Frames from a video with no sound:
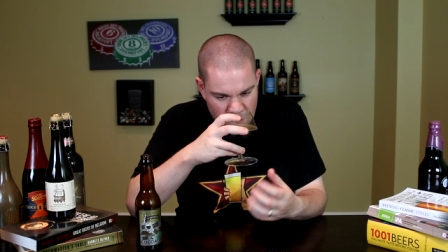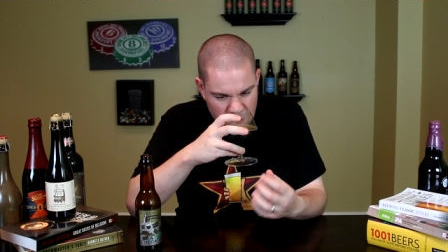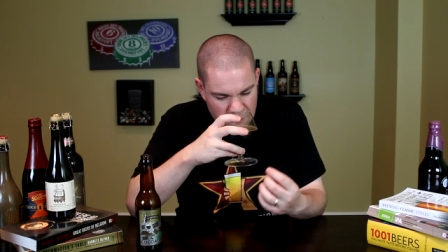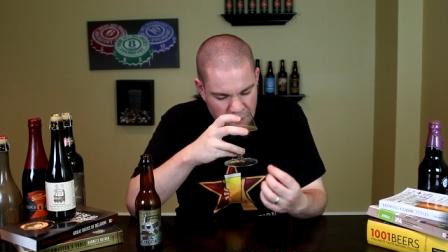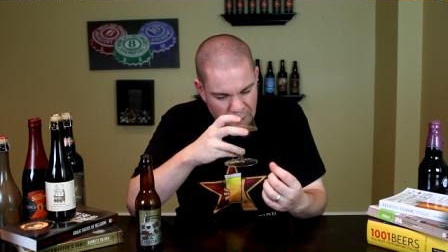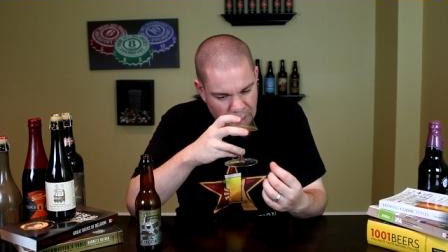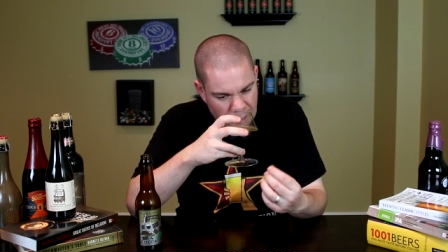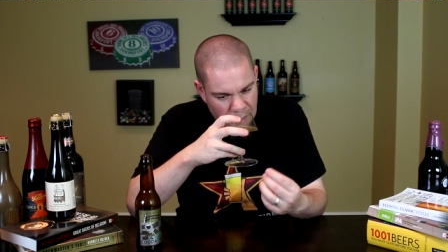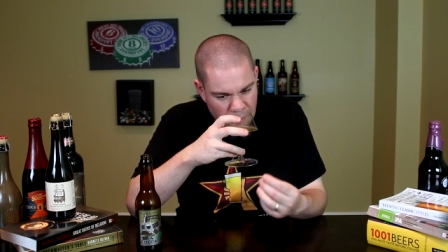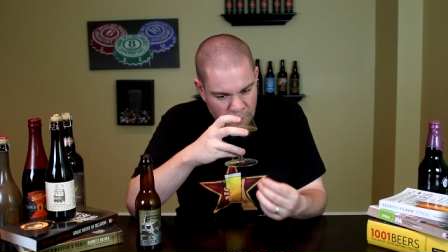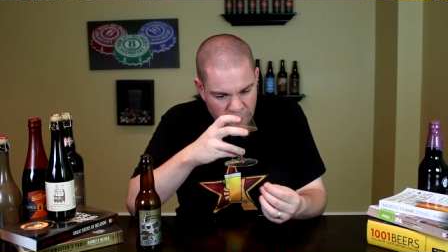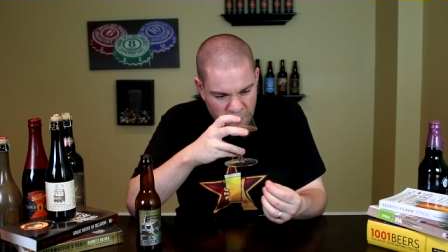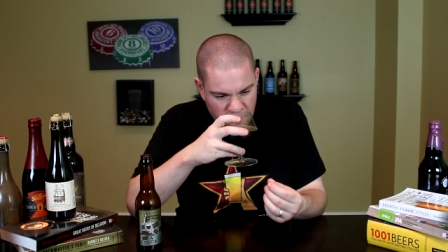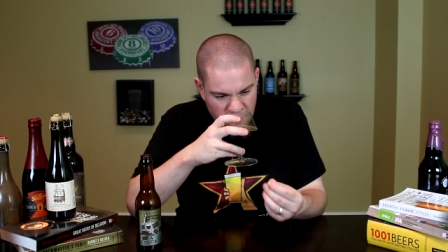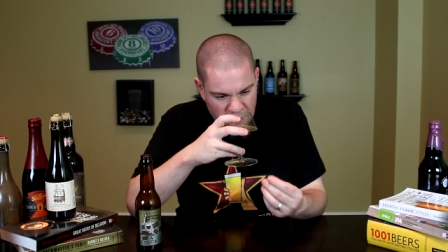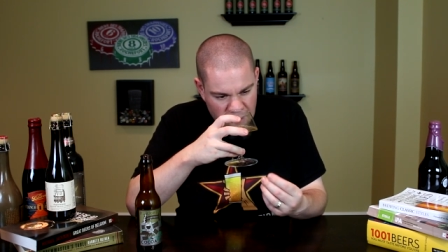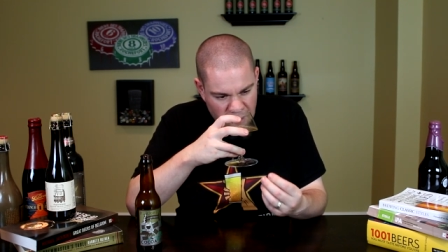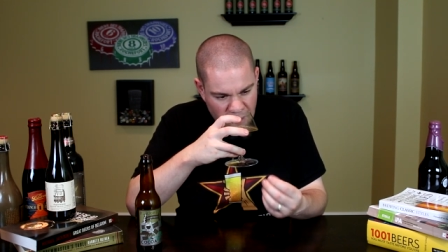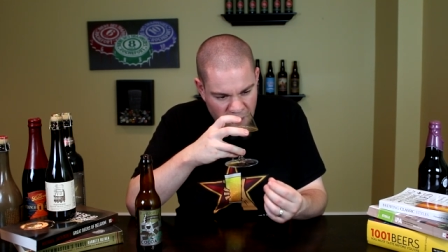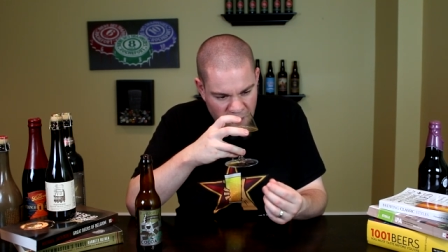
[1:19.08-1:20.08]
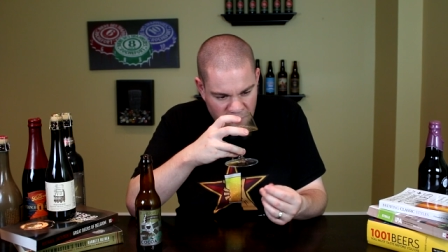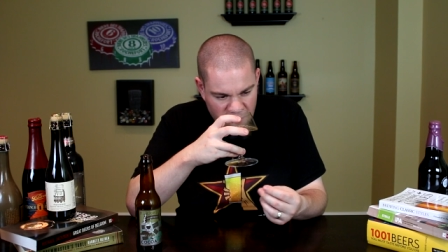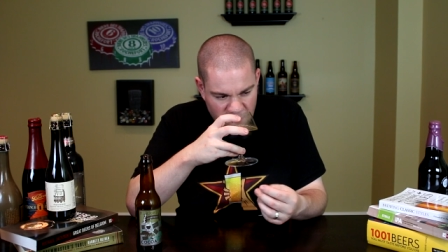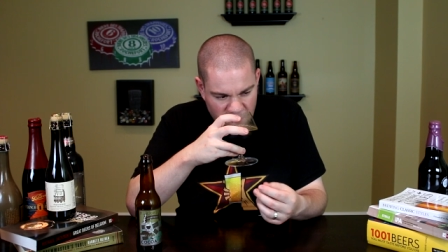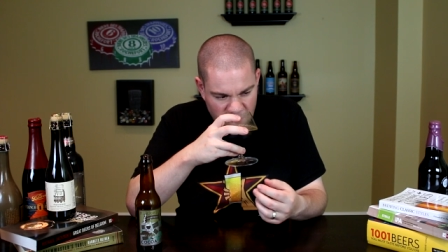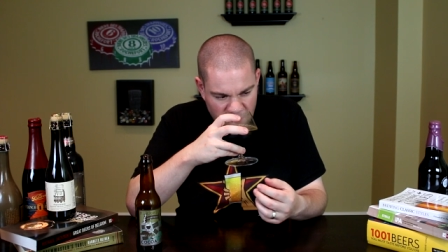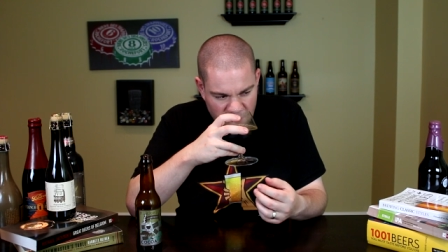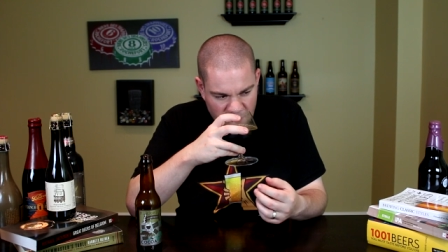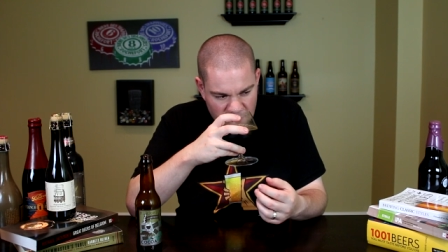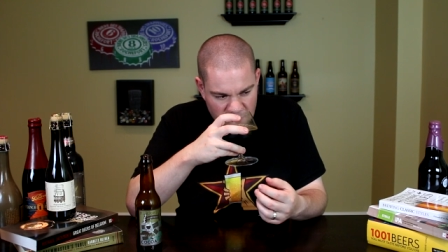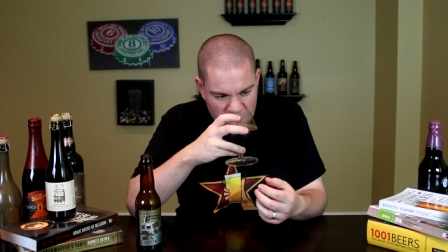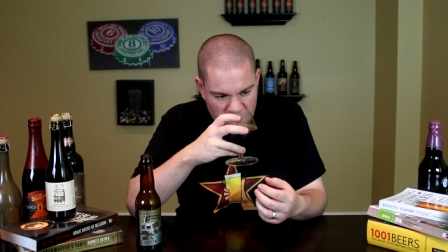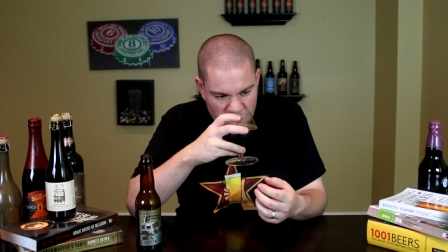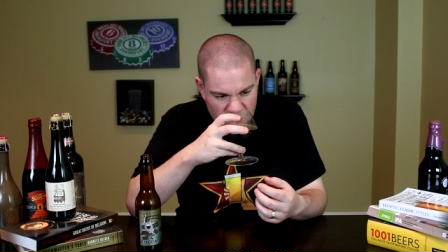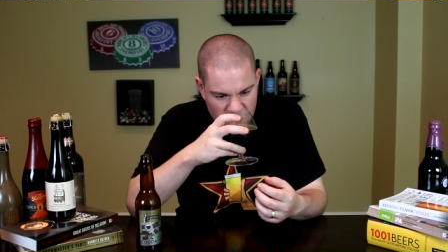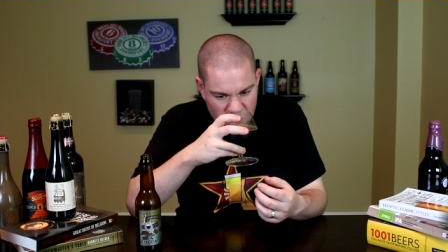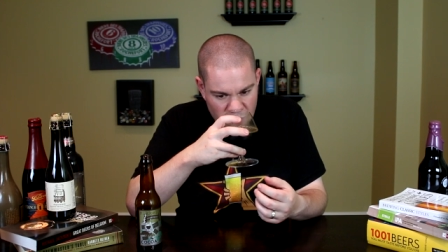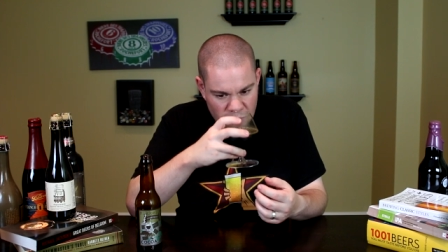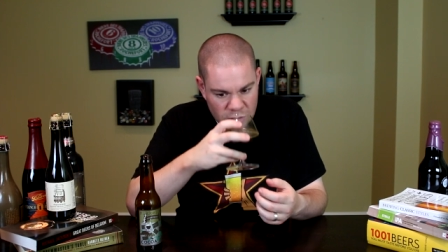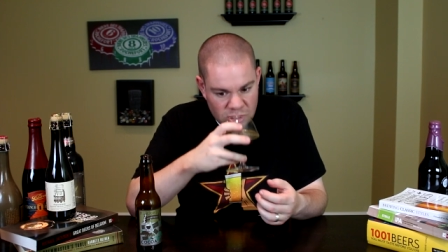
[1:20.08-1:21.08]
A little bit of a coffee flavor
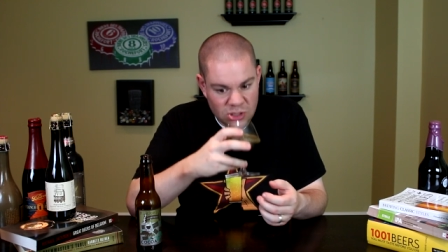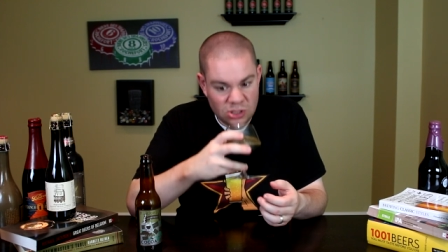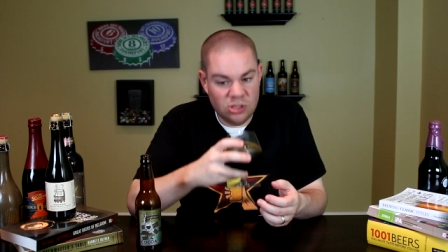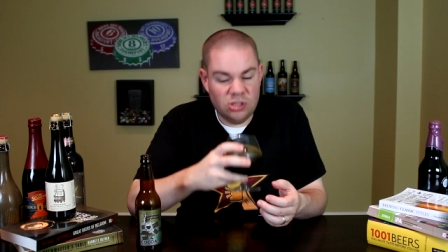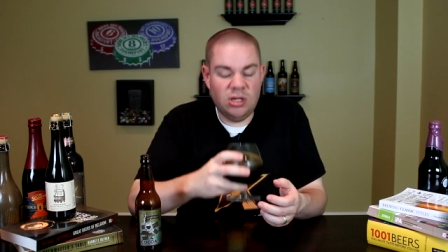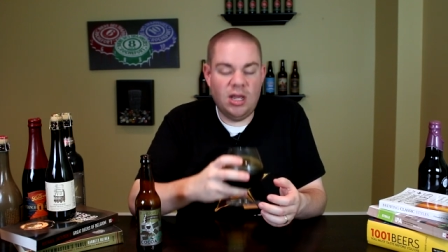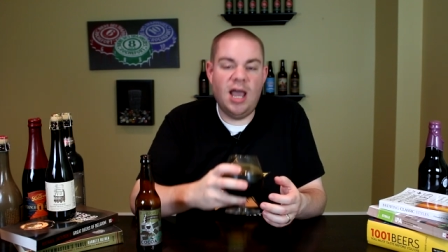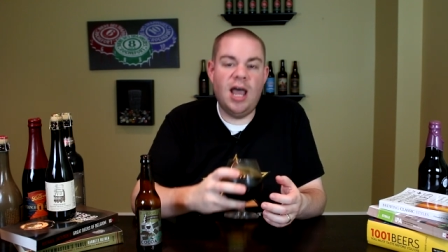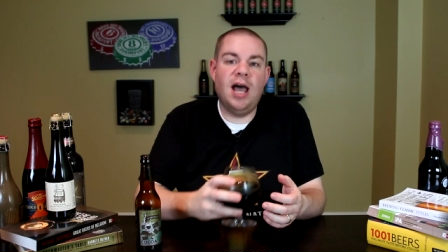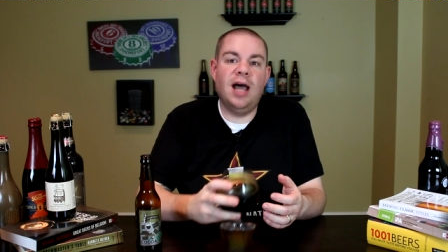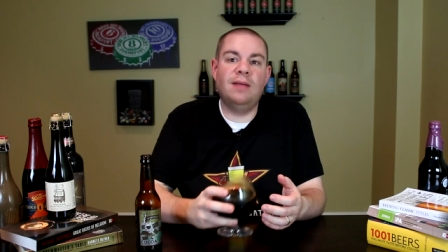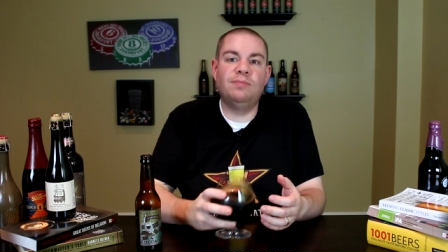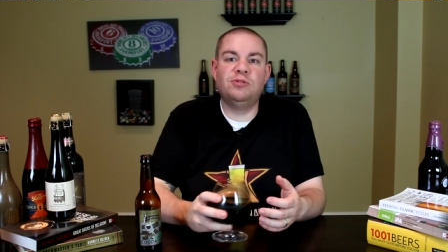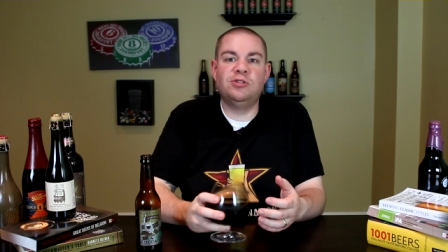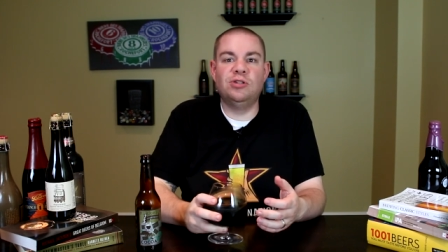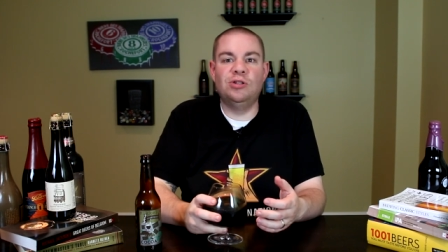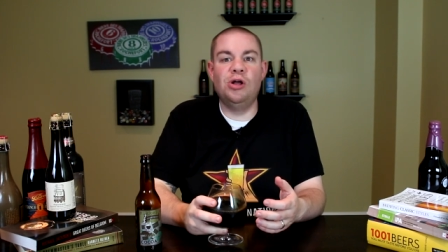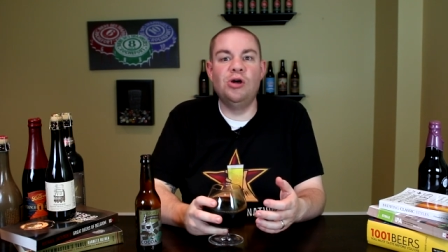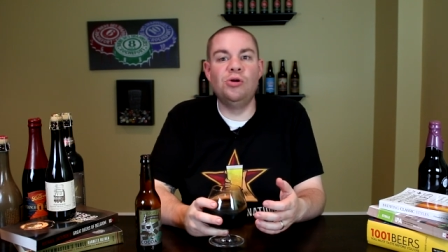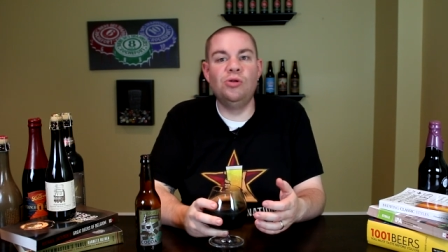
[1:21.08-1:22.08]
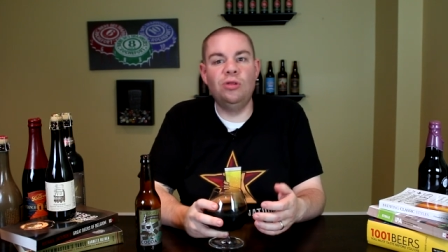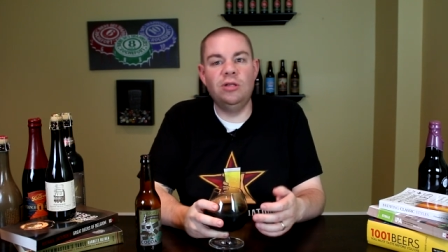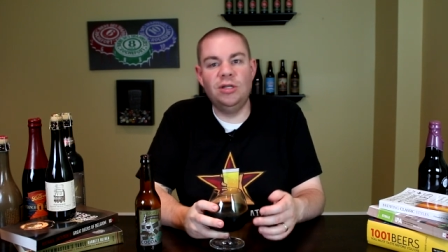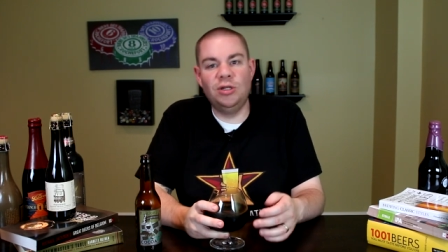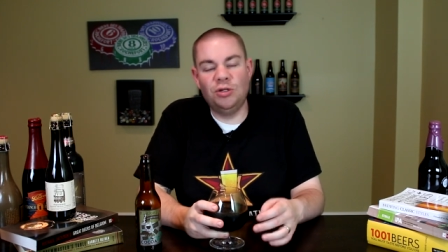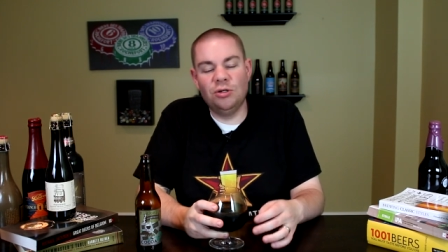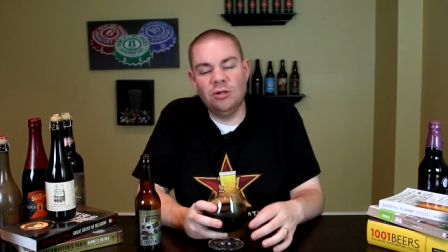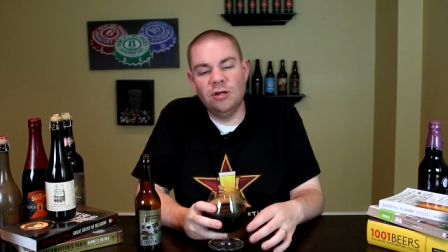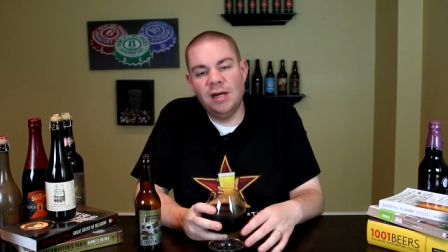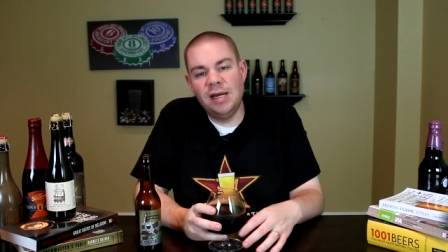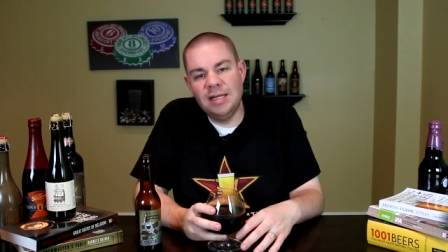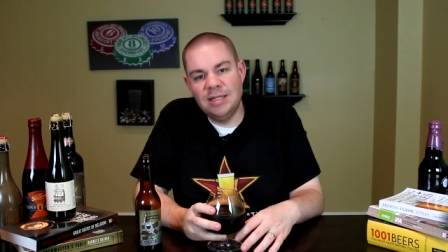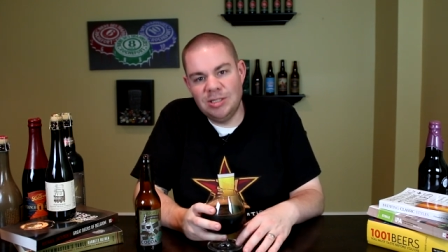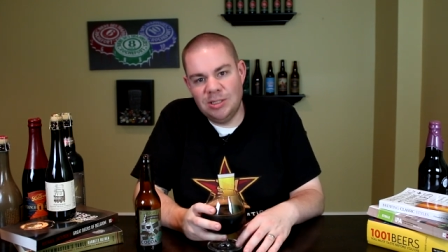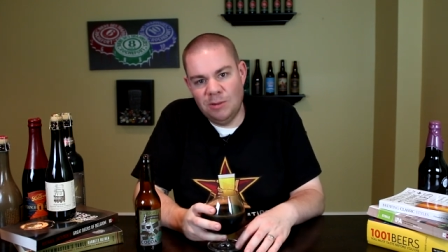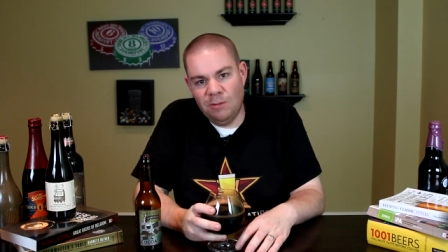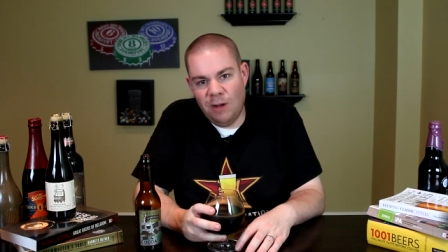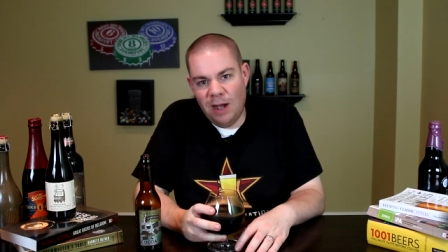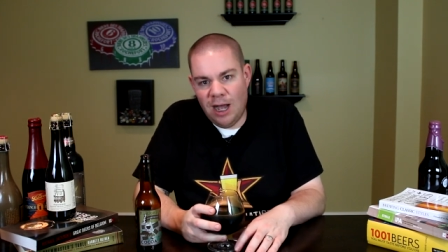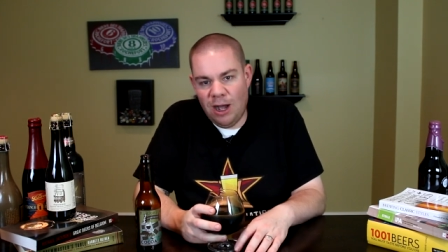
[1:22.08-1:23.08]
to it. Just absolutely
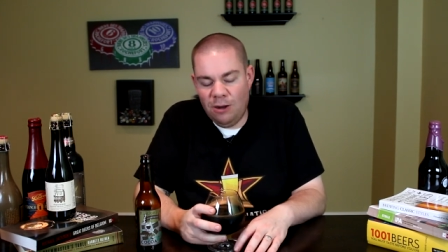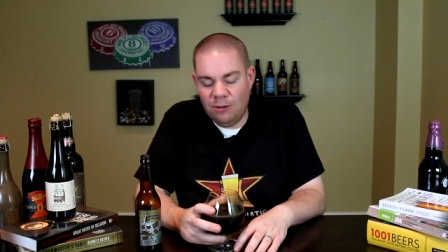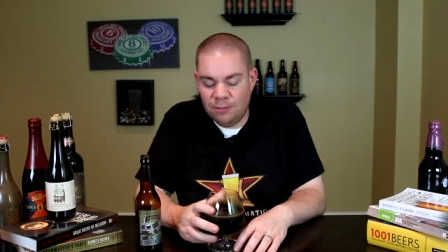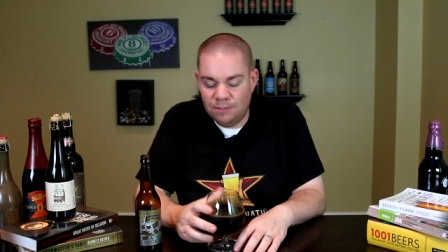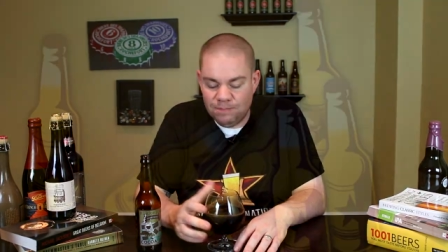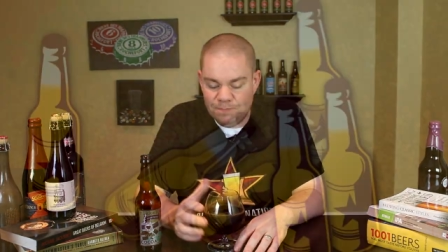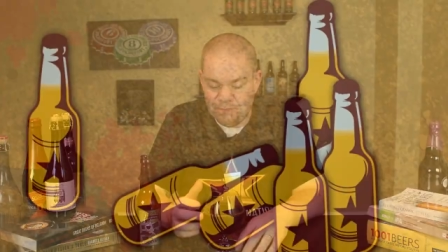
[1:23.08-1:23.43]
crazy. Wow.